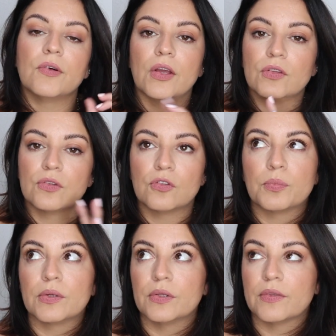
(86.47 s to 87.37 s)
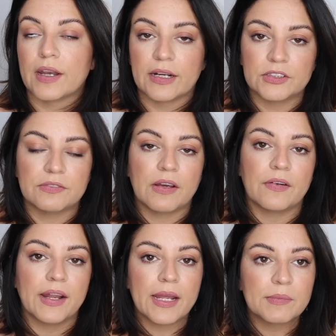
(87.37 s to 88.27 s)
I used a super glue that I actually found
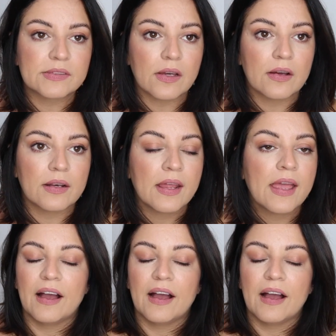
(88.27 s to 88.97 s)
on Amazon.